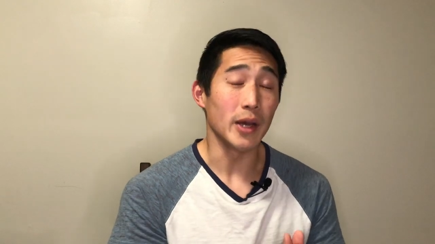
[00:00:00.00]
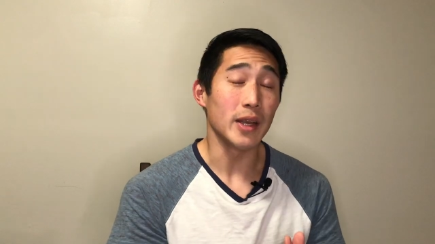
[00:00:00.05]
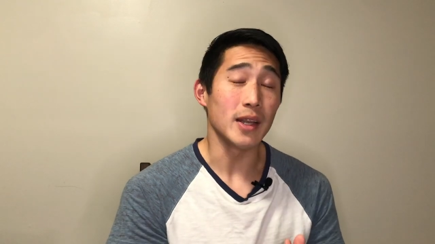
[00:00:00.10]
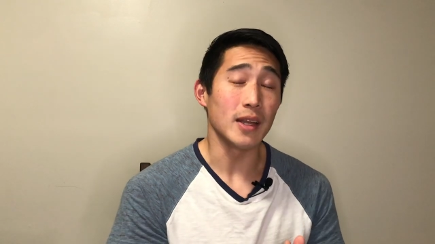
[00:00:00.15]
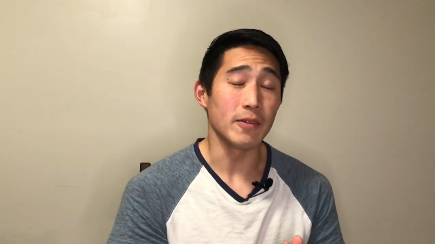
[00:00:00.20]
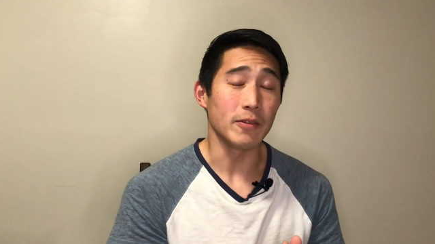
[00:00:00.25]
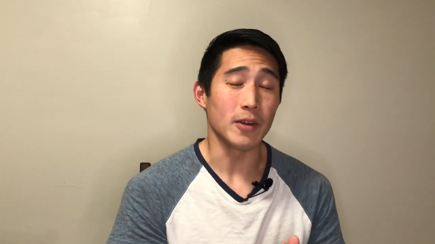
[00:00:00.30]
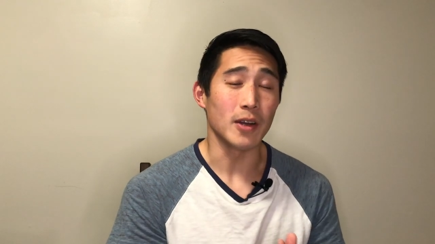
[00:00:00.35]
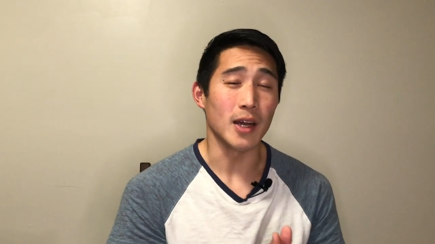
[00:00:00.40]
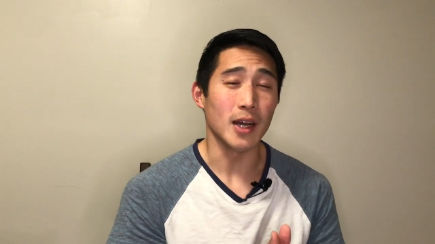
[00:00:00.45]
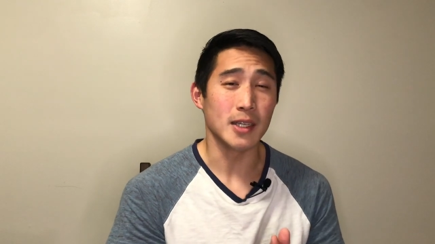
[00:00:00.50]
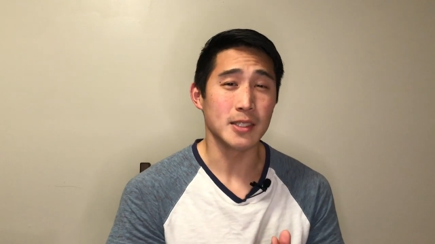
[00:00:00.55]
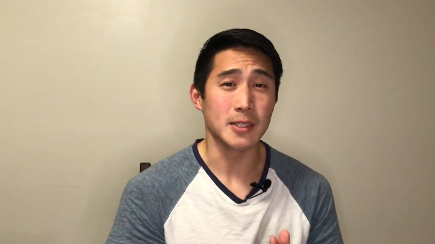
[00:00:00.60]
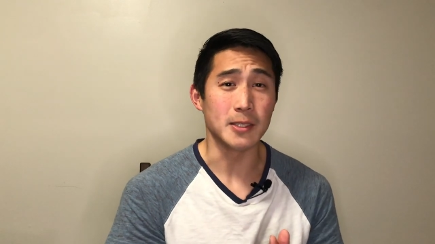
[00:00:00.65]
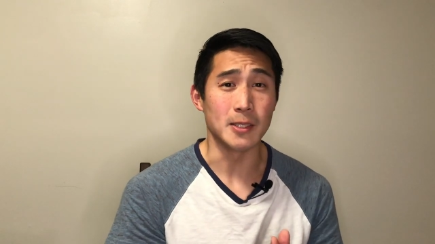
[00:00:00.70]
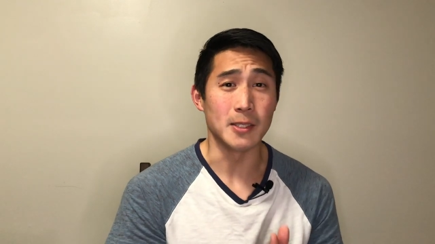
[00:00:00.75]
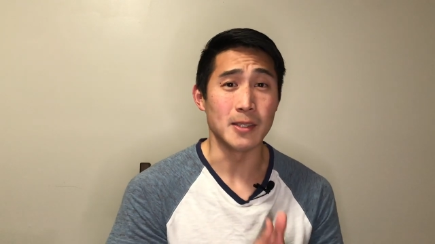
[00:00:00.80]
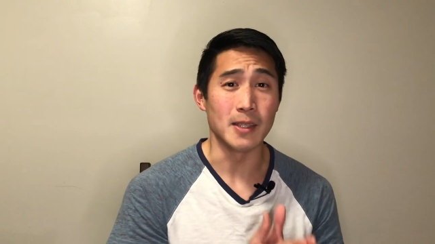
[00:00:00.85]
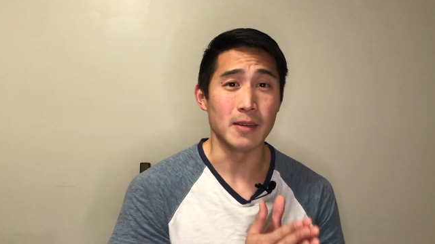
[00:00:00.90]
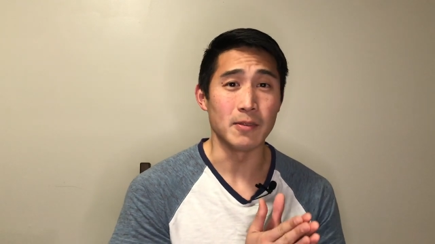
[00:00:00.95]
but if your
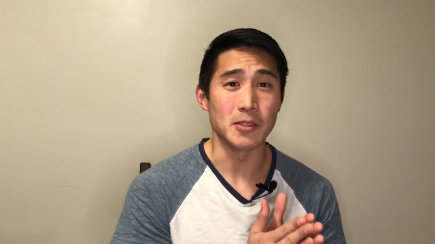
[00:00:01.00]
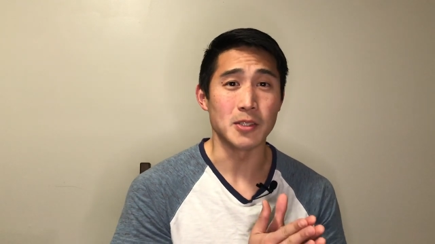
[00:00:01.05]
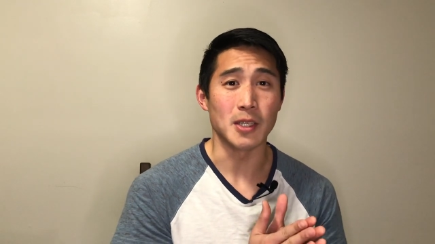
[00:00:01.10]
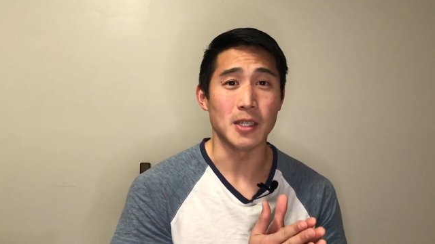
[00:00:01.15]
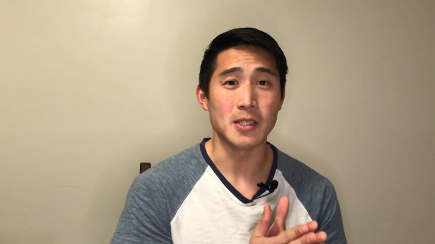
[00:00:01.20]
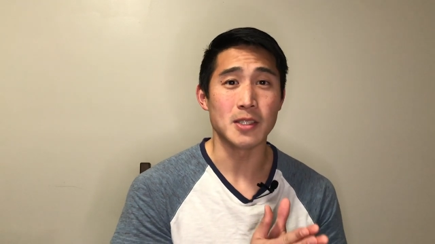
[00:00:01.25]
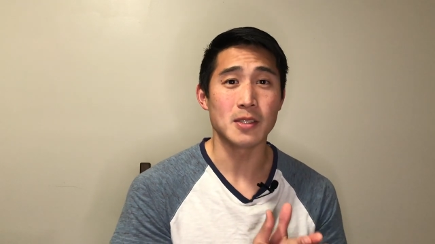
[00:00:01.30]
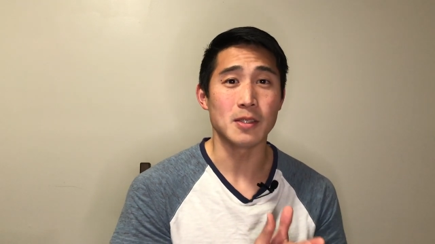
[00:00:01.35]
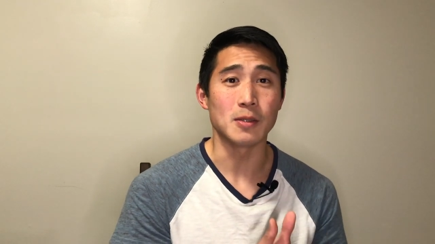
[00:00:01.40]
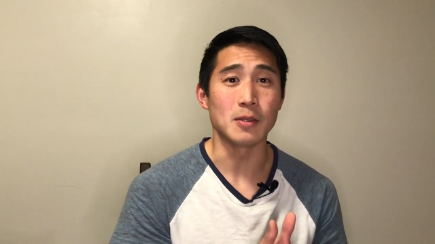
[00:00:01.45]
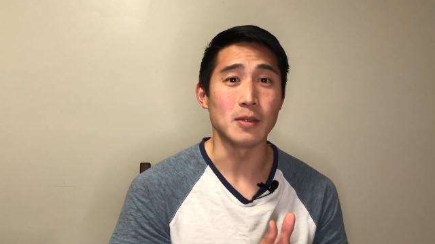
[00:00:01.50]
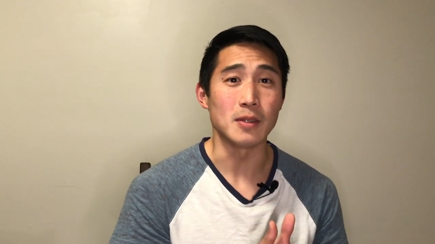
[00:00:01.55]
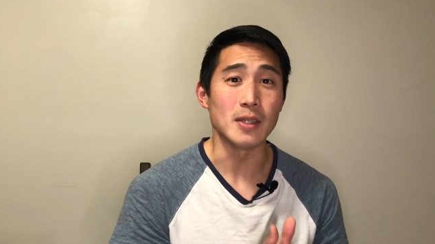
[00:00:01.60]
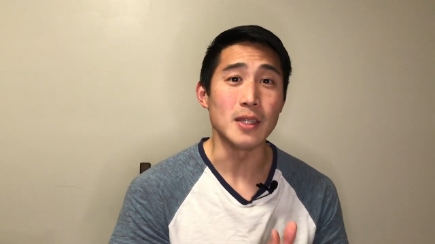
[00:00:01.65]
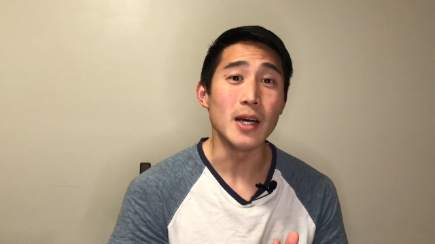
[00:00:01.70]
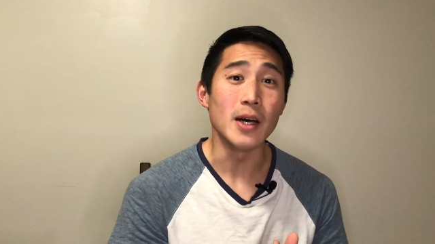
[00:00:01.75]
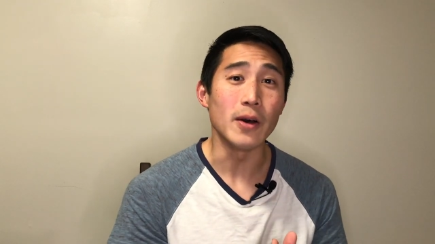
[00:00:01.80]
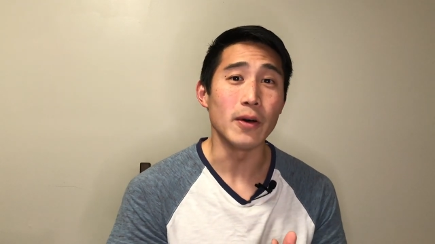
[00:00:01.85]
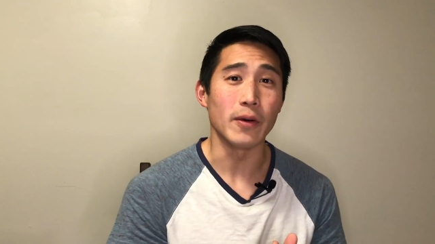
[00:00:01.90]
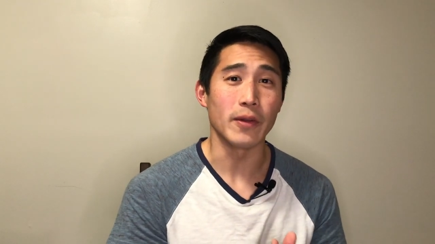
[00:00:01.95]
oxygen levels are too
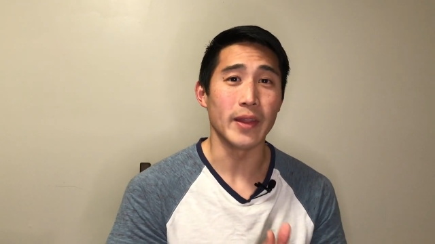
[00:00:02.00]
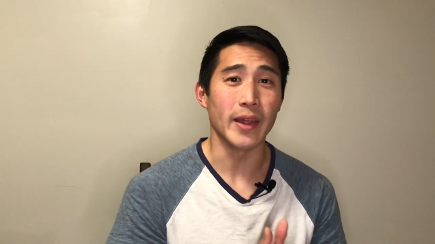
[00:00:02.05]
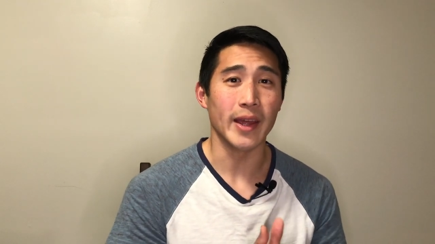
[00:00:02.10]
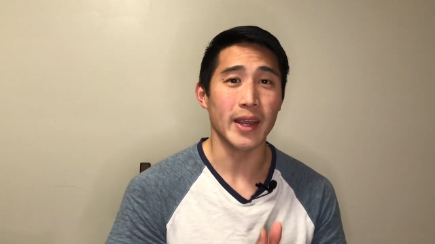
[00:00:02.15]
low,